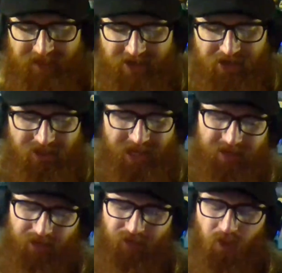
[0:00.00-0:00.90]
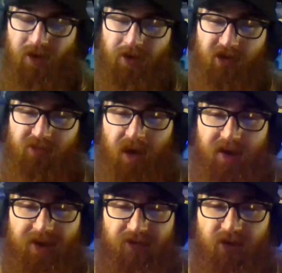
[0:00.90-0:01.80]
I shall take the foreigner's
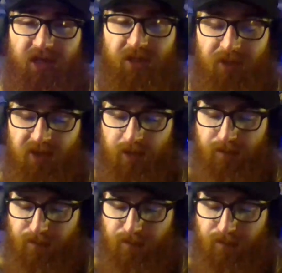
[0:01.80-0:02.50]
body for a spell.